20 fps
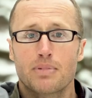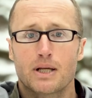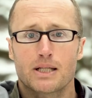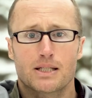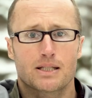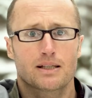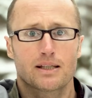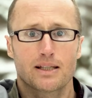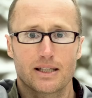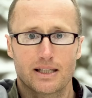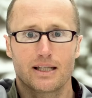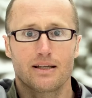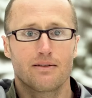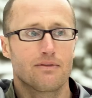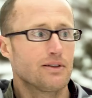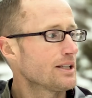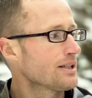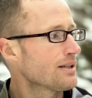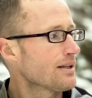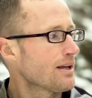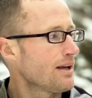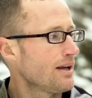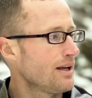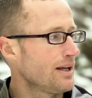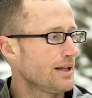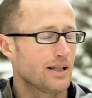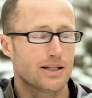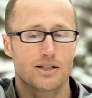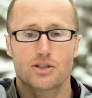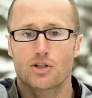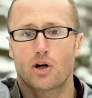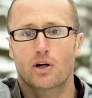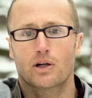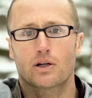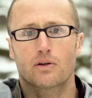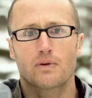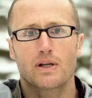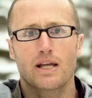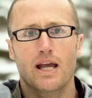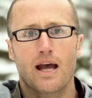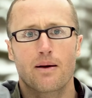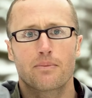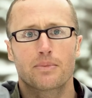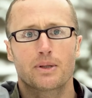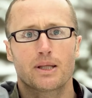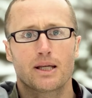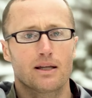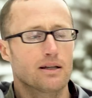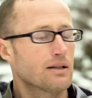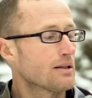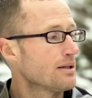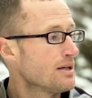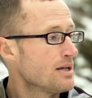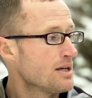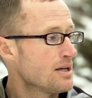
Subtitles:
basically given a target rehab kit.